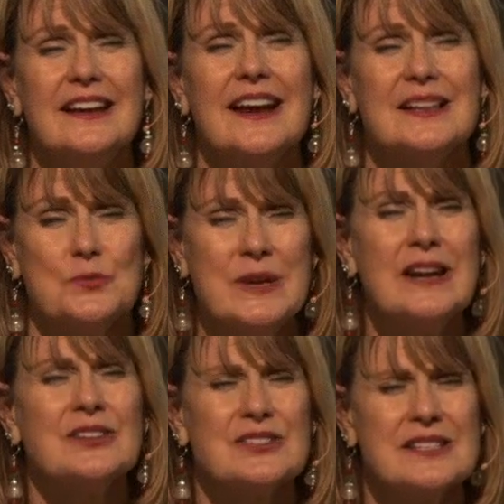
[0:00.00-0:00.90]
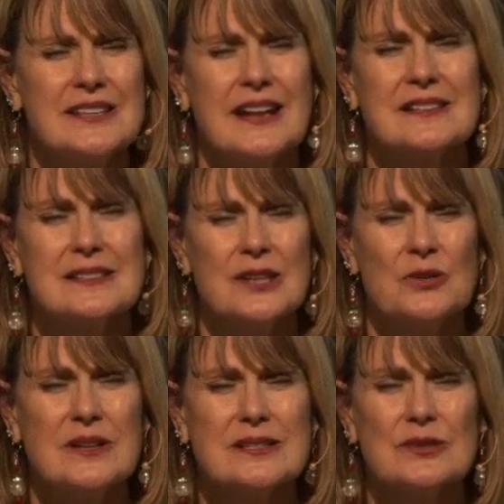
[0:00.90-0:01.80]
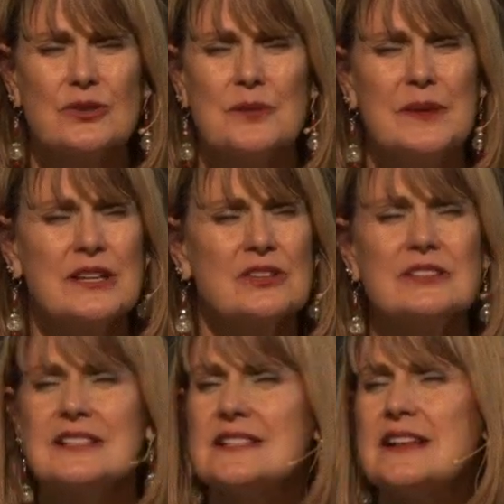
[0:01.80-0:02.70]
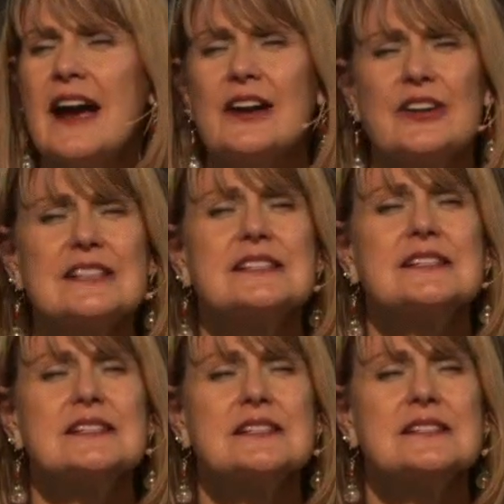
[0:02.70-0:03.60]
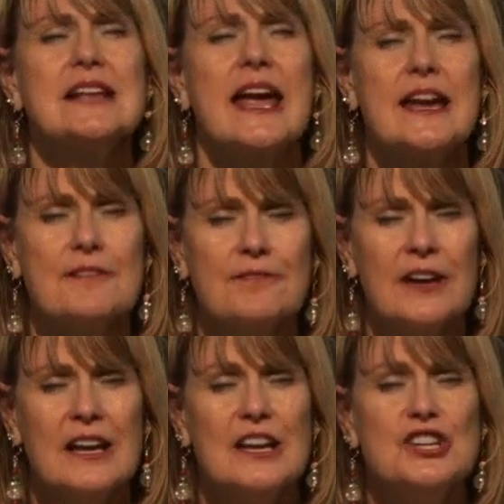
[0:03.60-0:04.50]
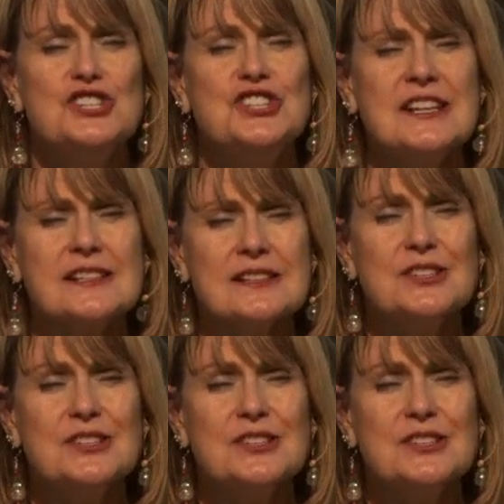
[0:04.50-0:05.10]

as we understand slowness, Lord, but your desire is to save. Jesus,